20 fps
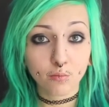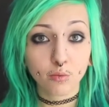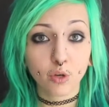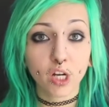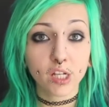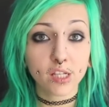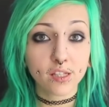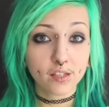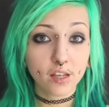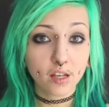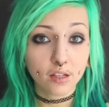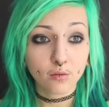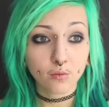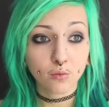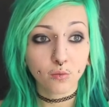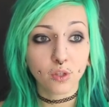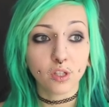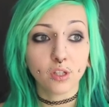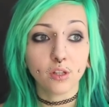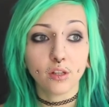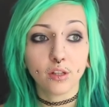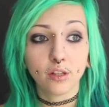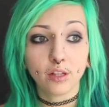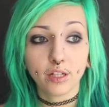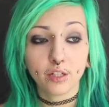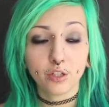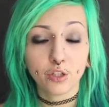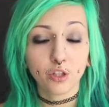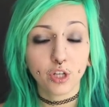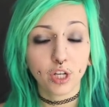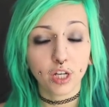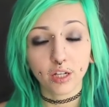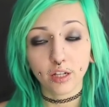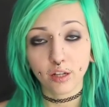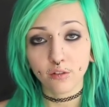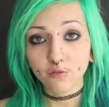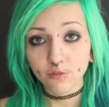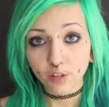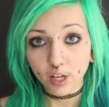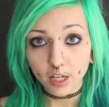Bright sun will let your hair
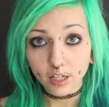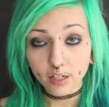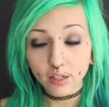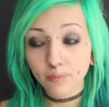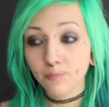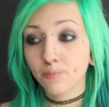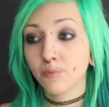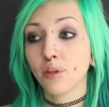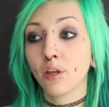dye fade.